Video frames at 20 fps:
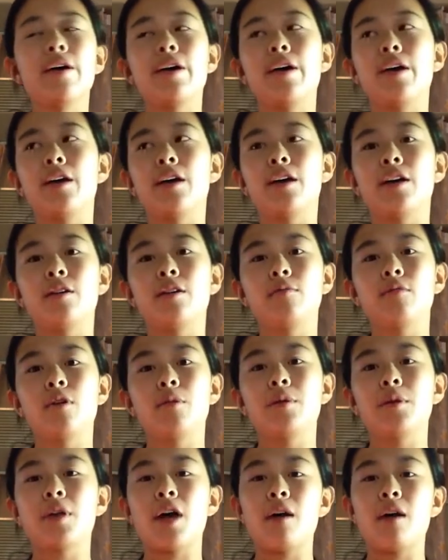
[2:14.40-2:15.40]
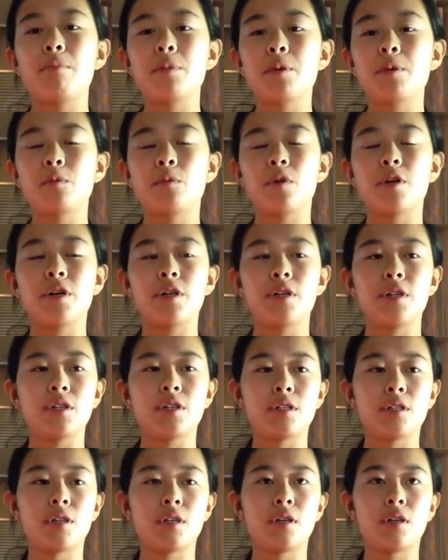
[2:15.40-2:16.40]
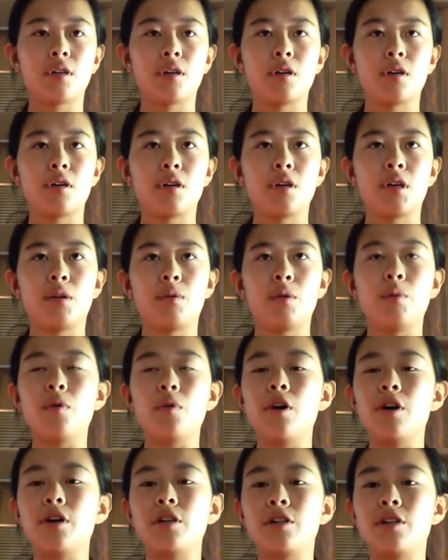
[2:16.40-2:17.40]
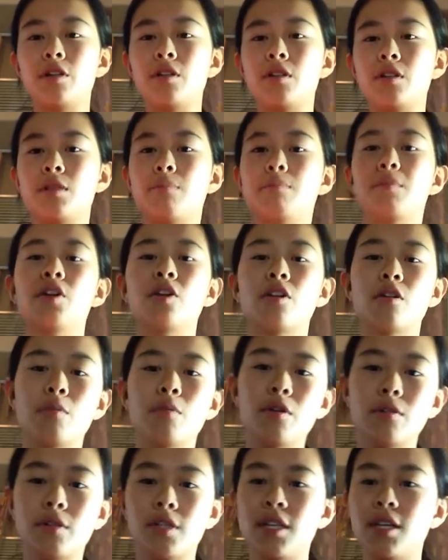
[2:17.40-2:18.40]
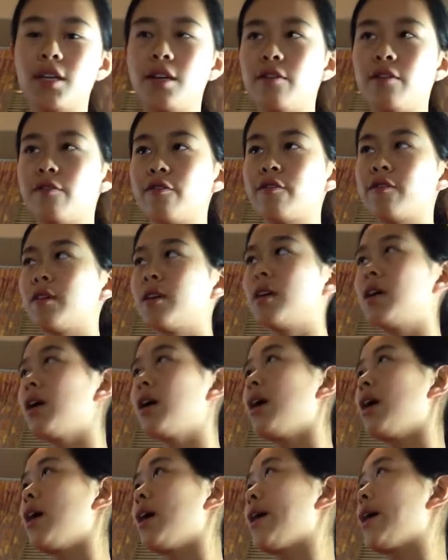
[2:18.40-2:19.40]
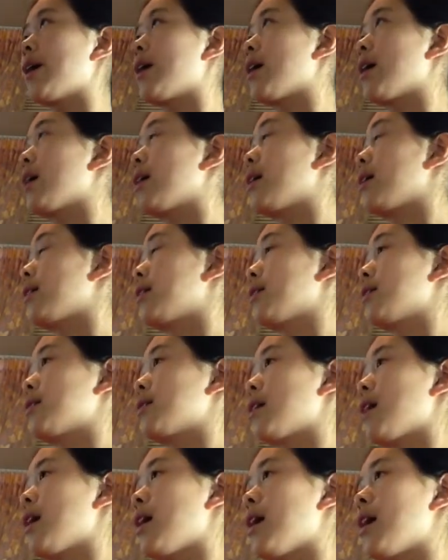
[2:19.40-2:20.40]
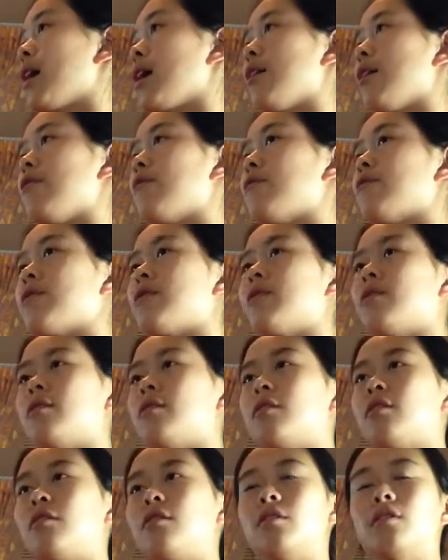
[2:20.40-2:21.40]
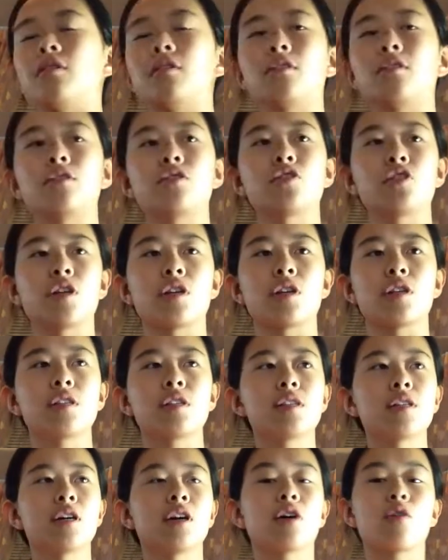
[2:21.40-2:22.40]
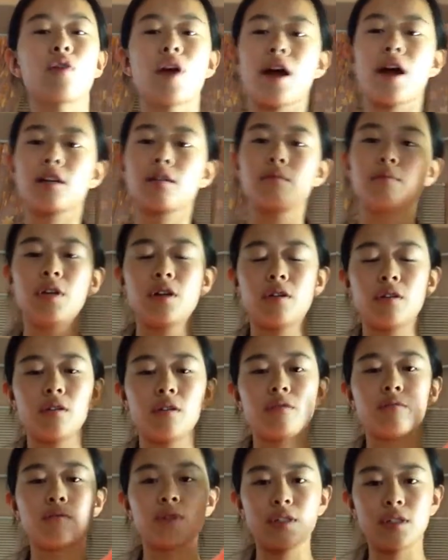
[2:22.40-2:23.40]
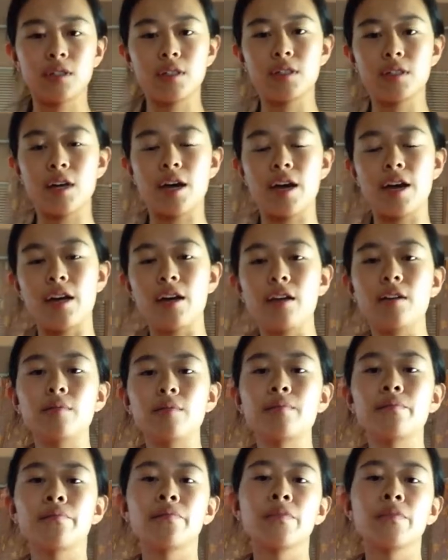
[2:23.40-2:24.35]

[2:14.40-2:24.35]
And what would happen was we wanted to use the mirror motif and have just a cracked mirror on one side